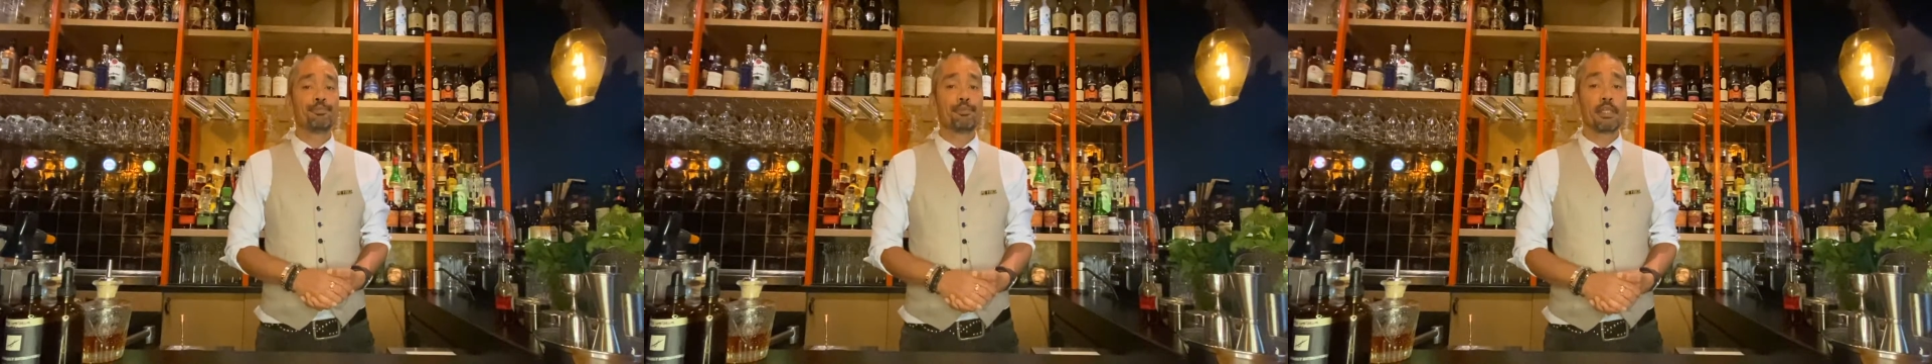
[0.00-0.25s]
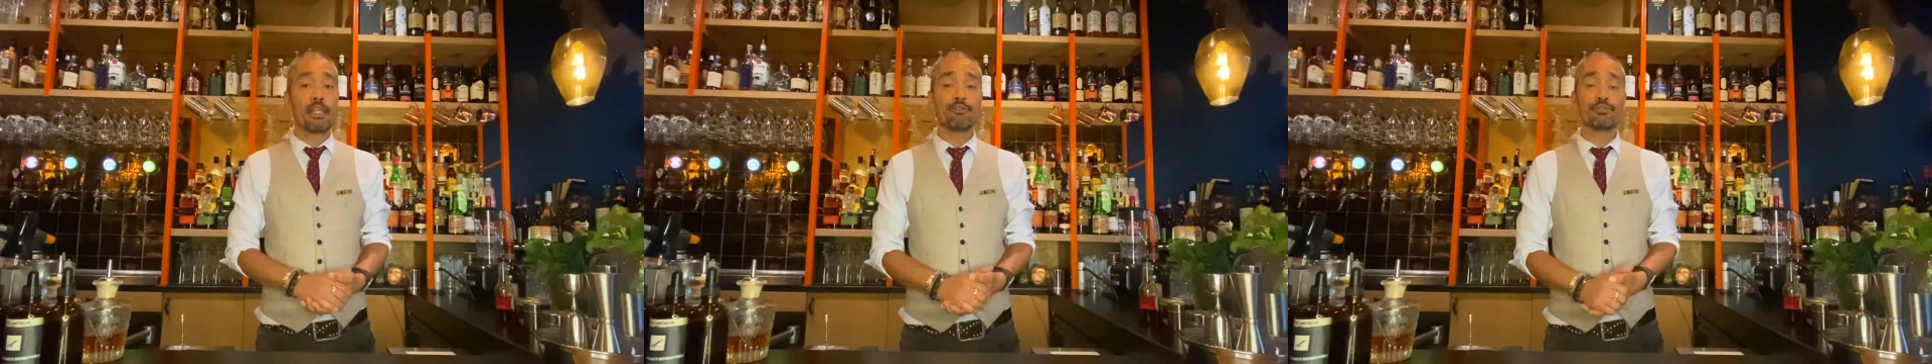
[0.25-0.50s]

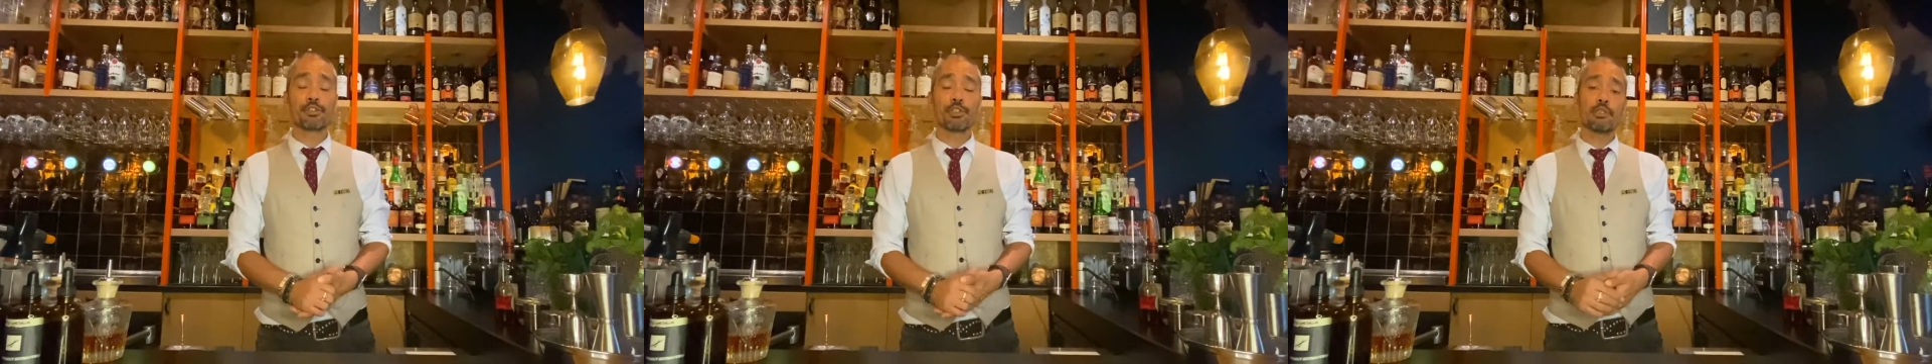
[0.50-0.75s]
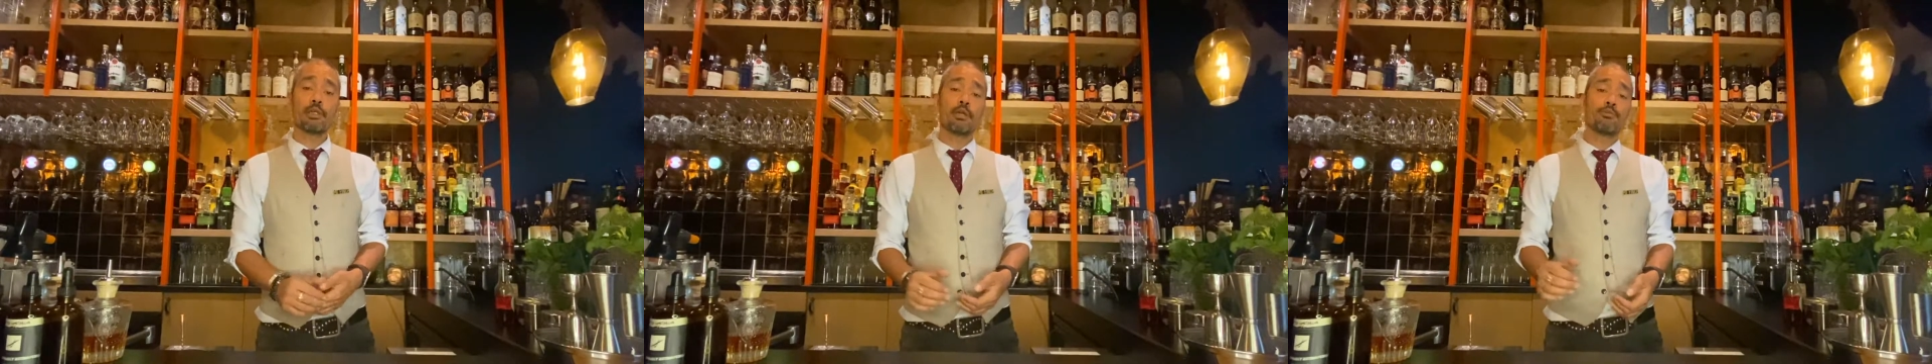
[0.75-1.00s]

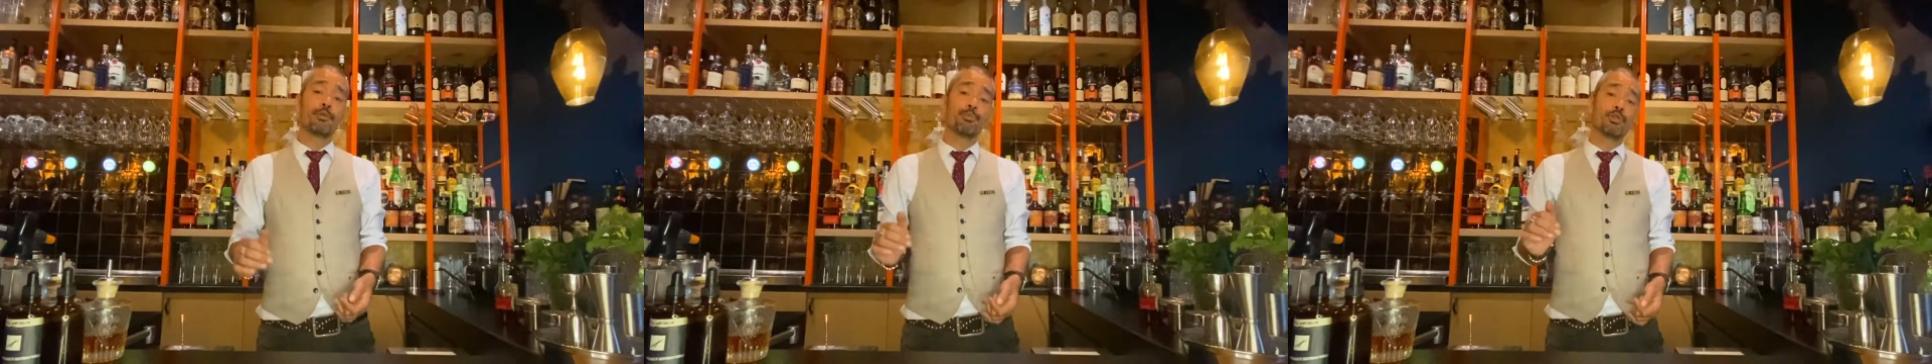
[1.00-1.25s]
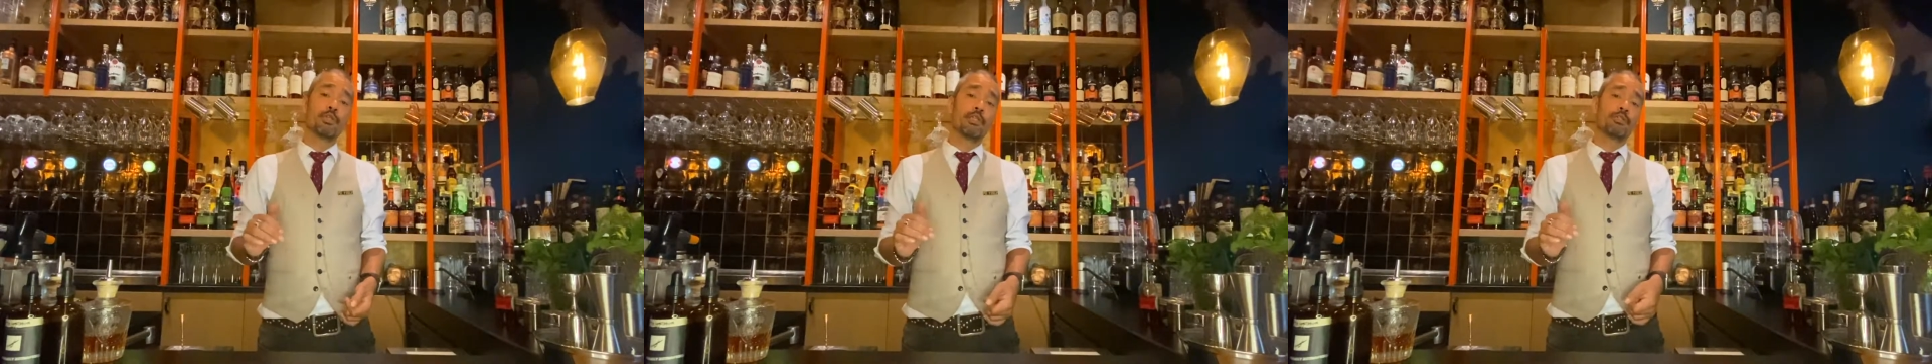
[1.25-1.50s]
lavender and we
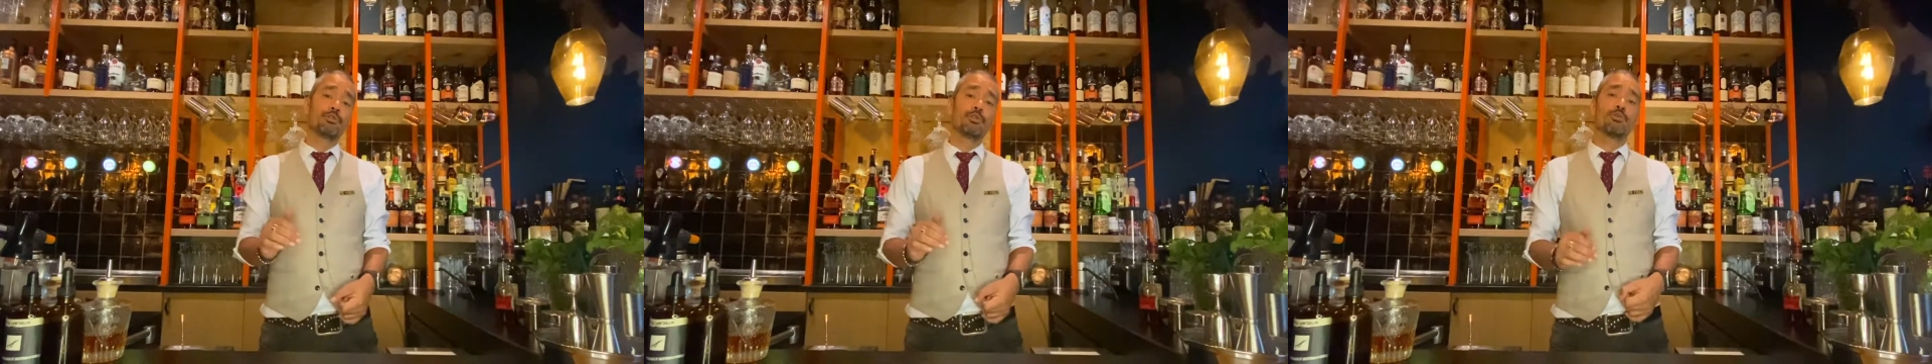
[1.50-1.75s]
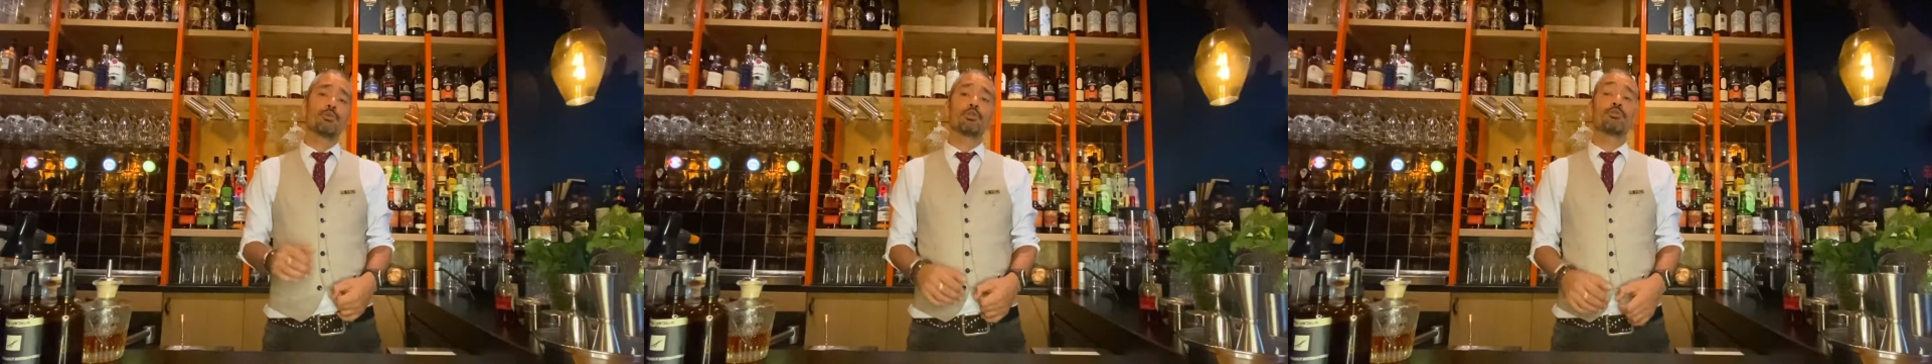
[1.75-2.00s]
put it into
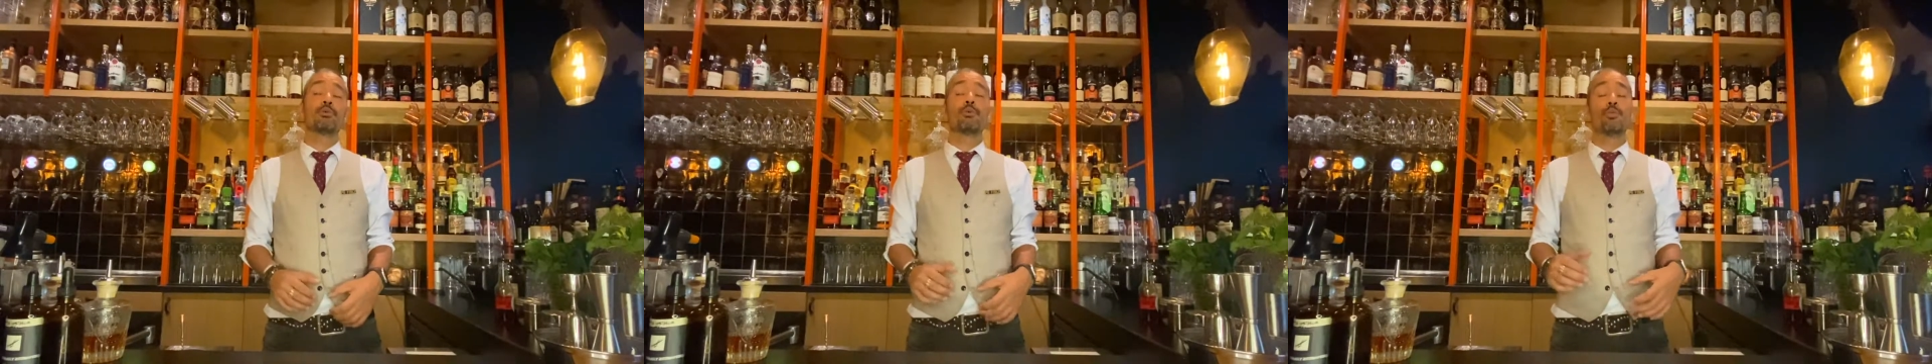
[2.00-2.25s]
the water.